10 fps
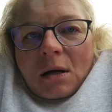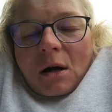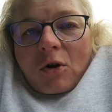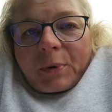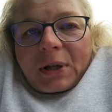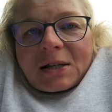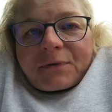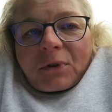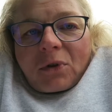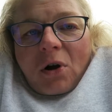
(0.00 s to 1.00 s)
I hope it
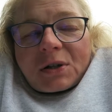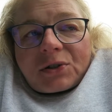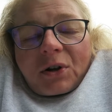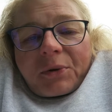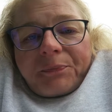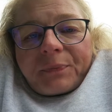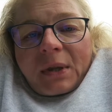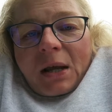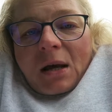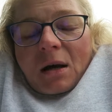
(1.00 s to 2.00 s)
lasts for the long term.
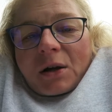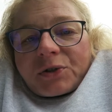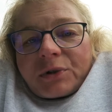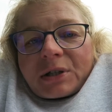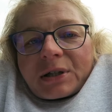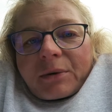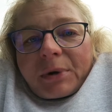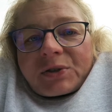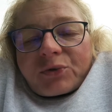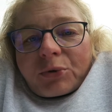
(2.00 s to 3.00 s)
I do need to get
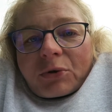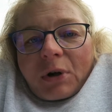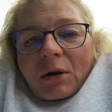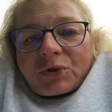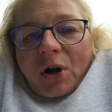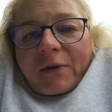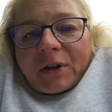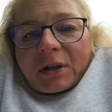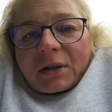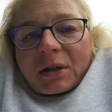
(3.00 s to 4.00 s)
my Subaru out
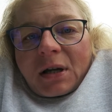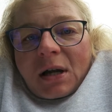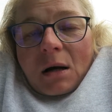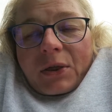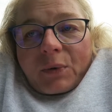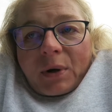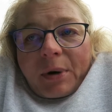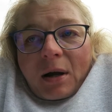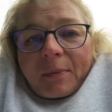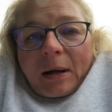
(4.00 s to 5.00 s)
driving it. I think one of
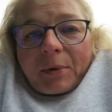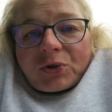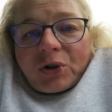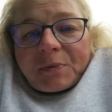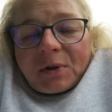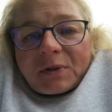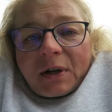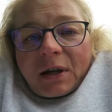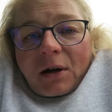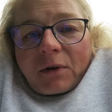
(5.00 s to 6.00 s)
my upcoming trips I'll
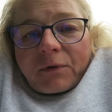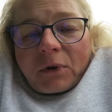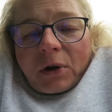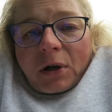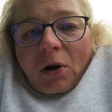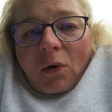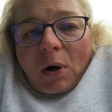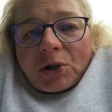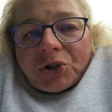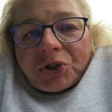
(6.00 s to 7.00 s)
take it out for a car
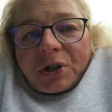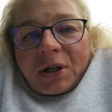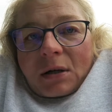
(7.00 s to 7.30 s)
wash.